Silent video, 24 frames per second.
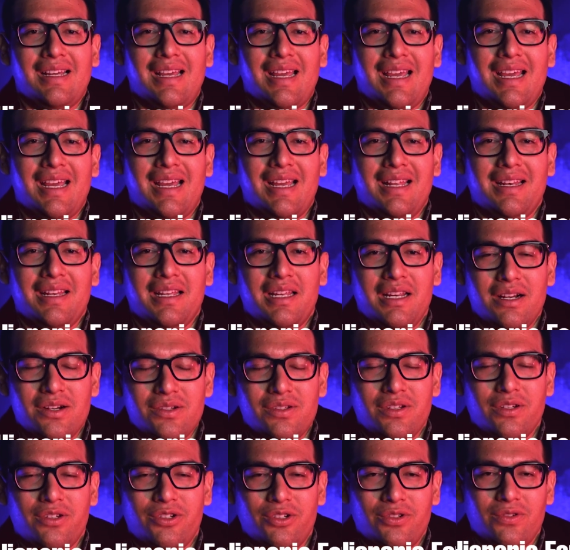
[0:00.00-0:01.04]
And
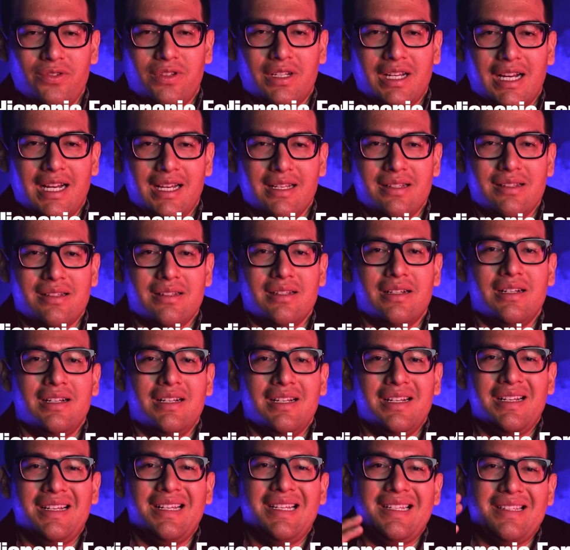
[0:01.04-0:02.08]
here's the truth, guys.
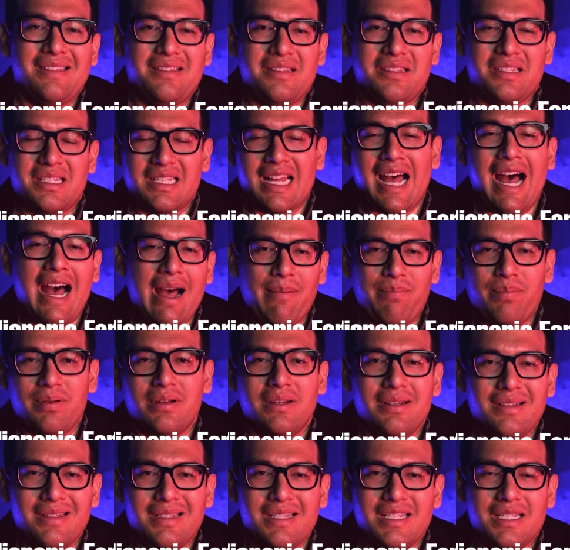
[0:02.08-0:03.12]

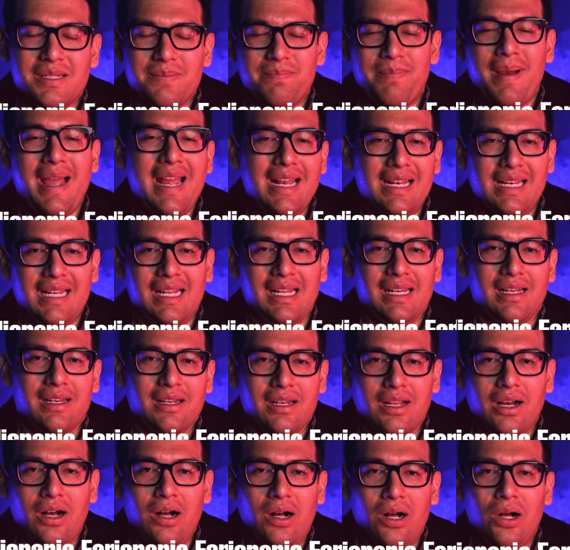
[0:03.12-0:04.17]
Stop spending